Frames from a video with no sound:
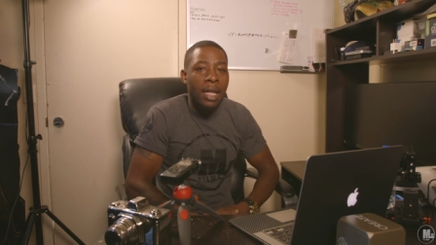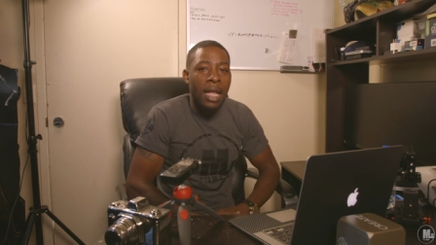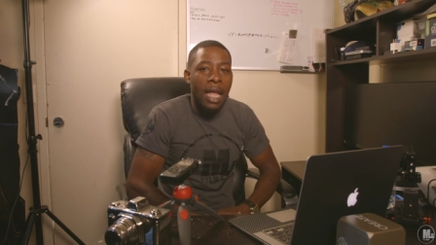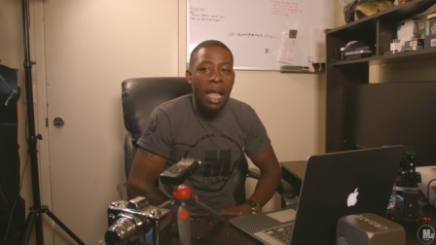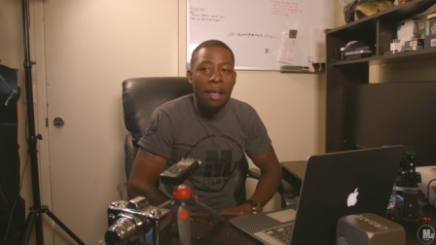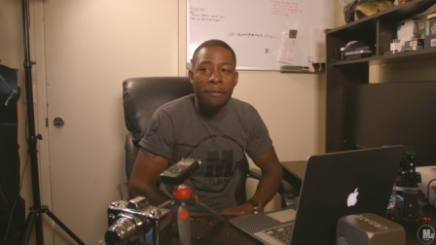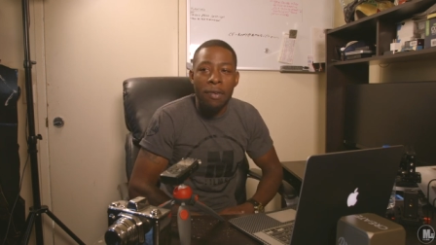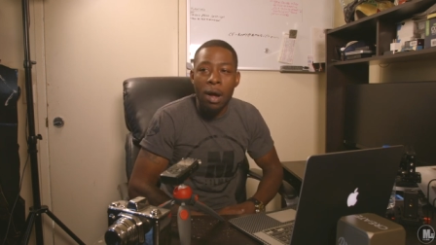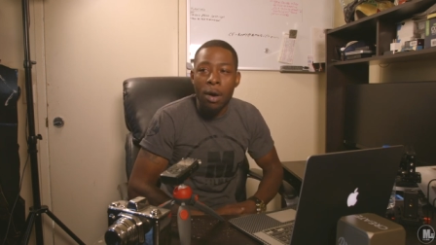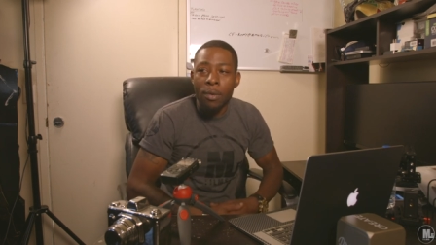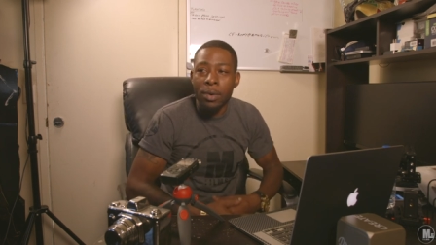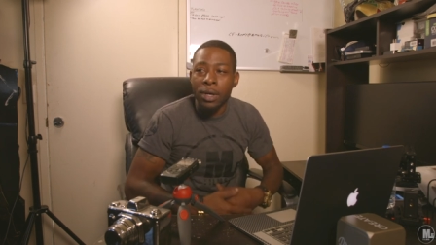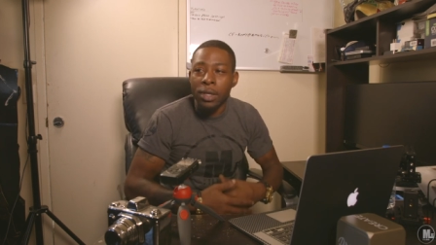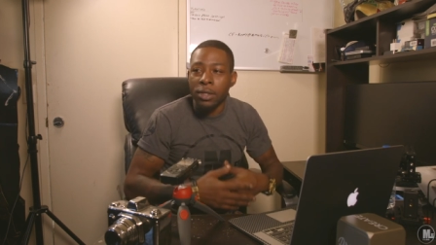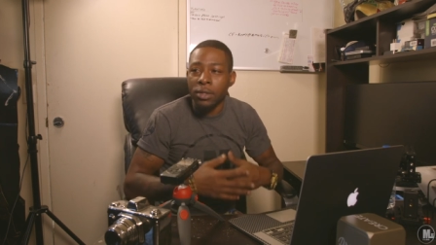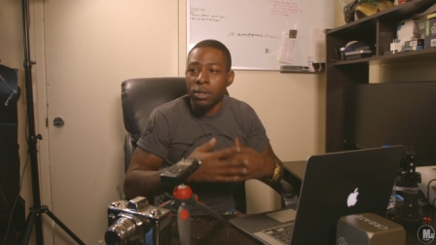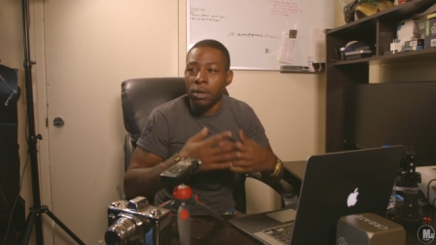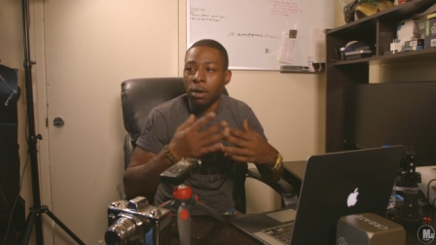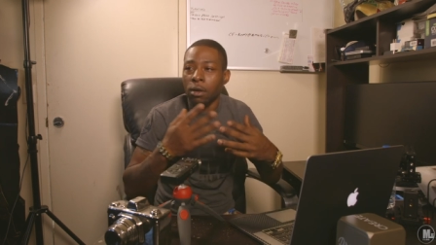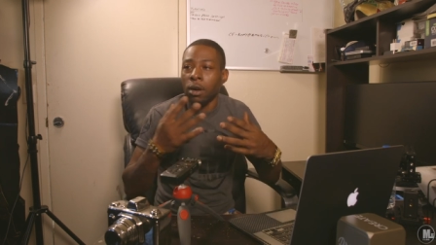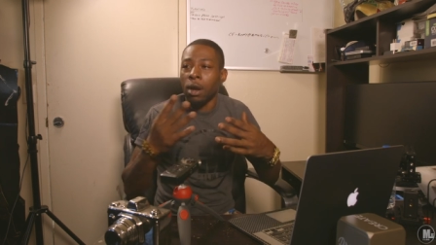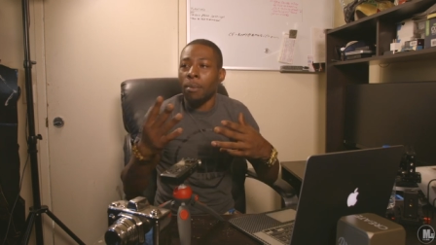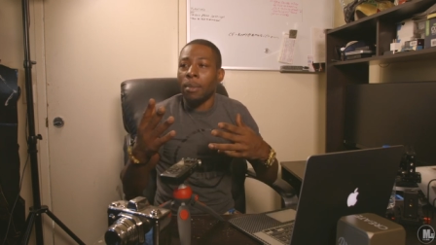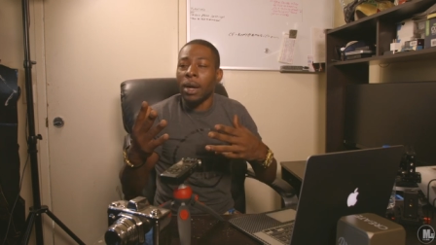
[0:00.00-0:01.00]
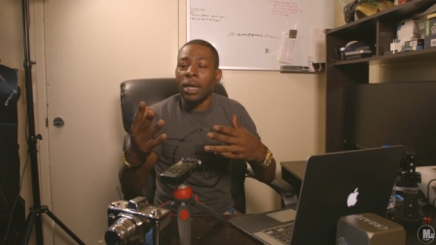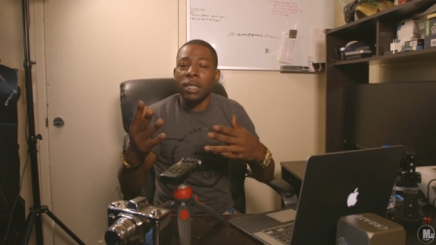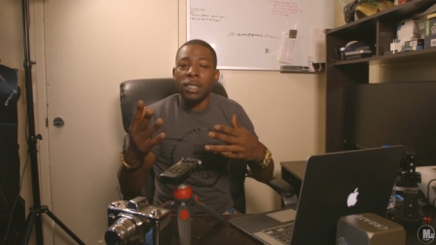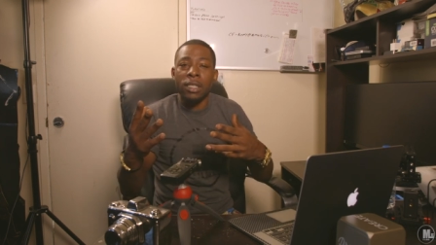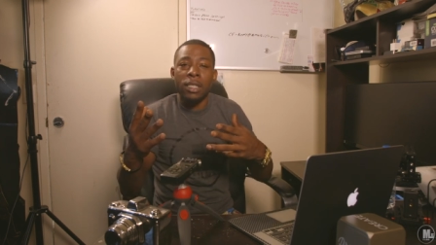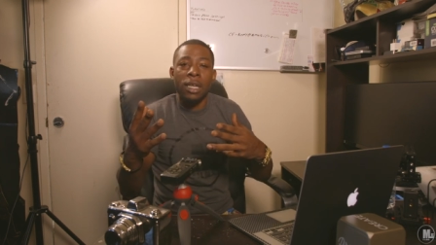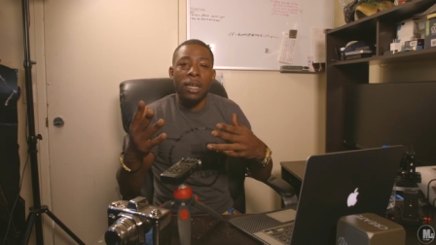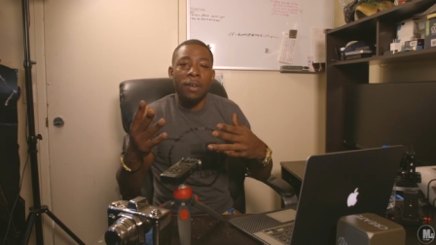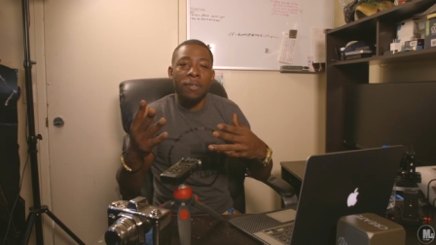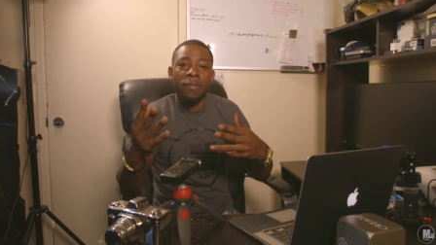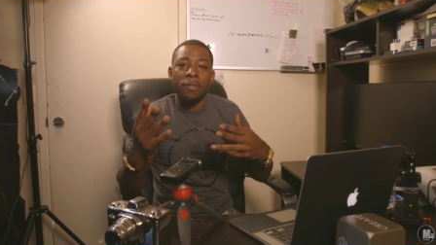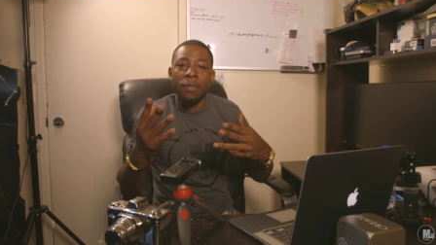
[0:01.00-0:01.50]
If I would have sold all my
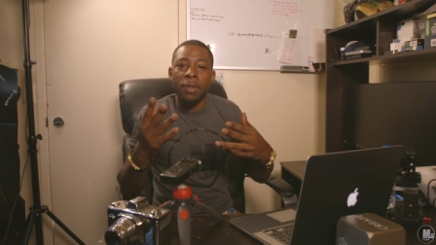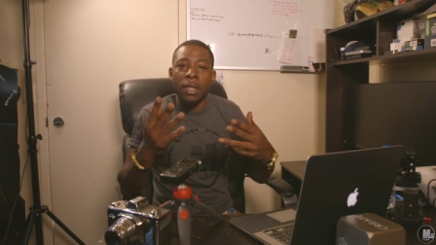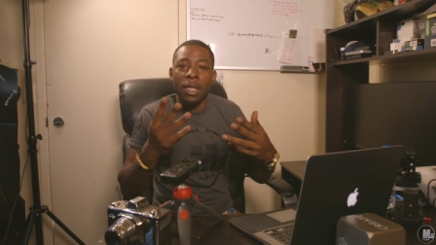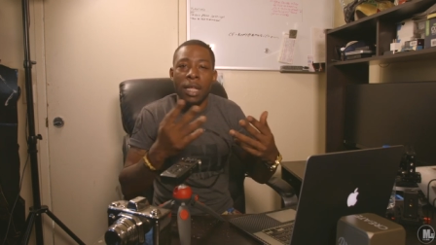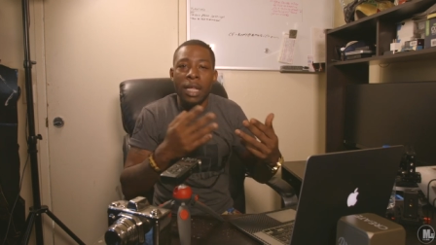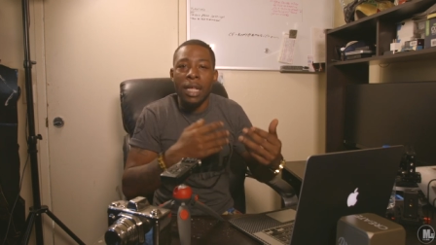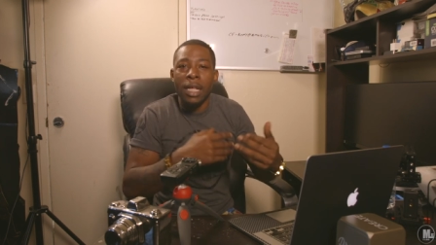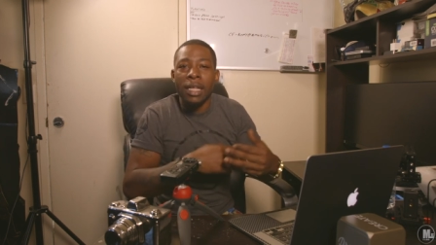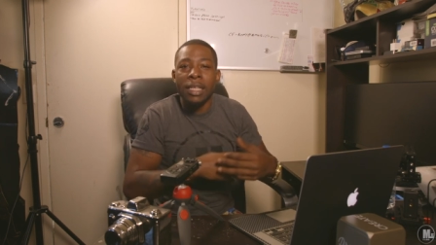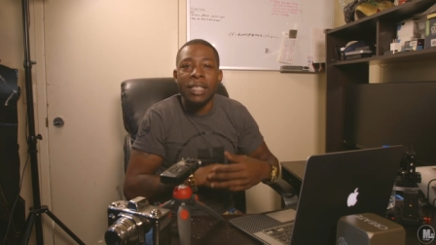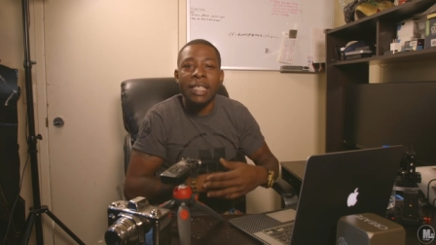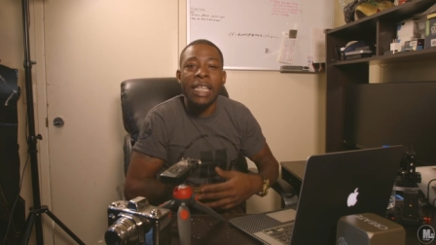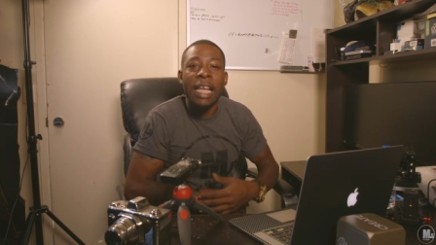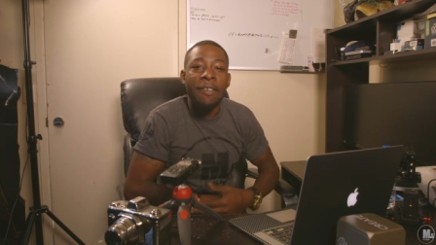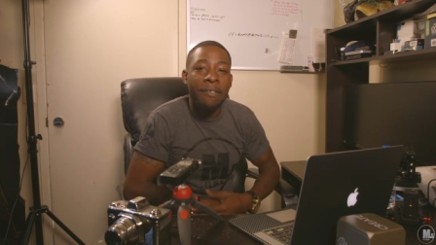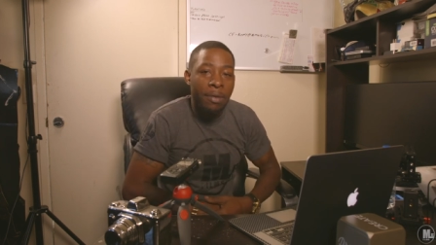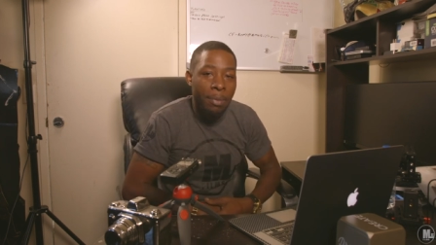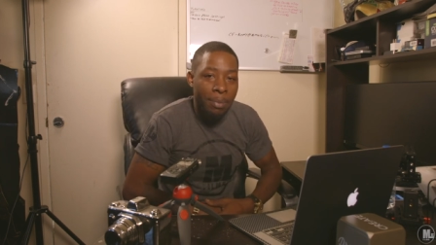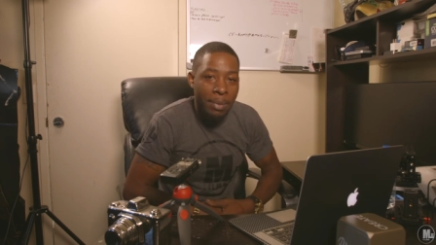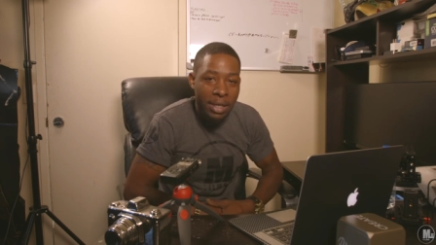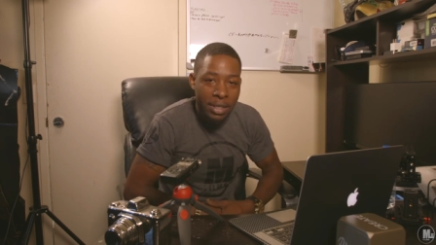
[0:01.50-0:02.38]
stuff seven